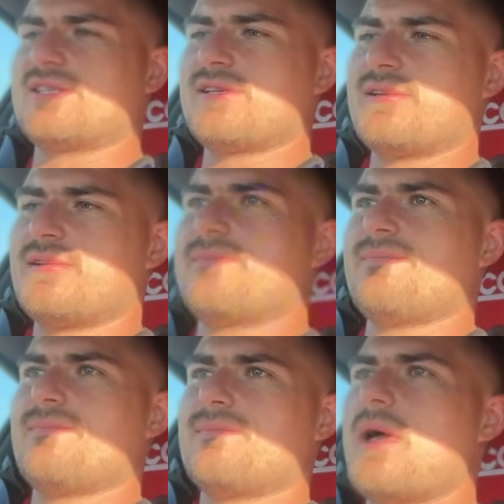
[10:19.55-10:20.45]

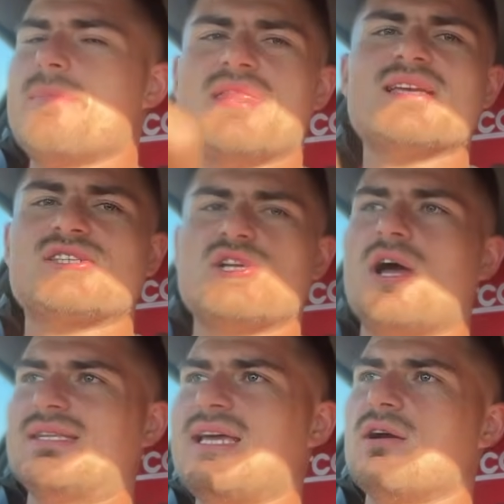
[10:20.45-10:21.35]
I mean, that's the
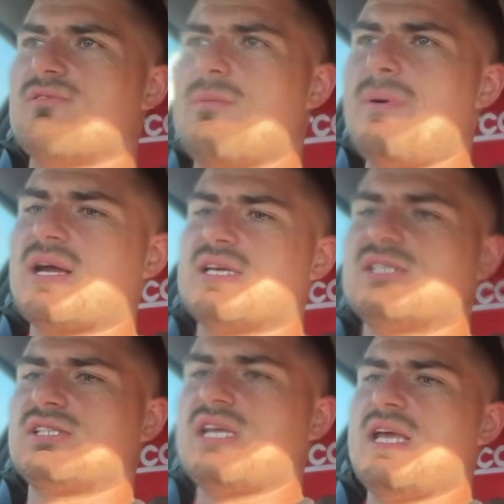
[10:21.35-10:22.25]
idea of a bucket
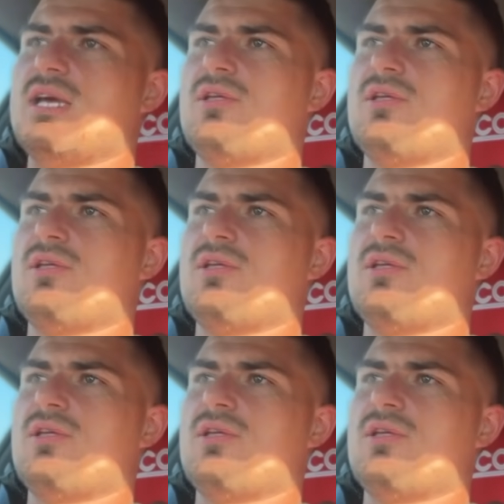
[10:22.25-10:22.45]
seat.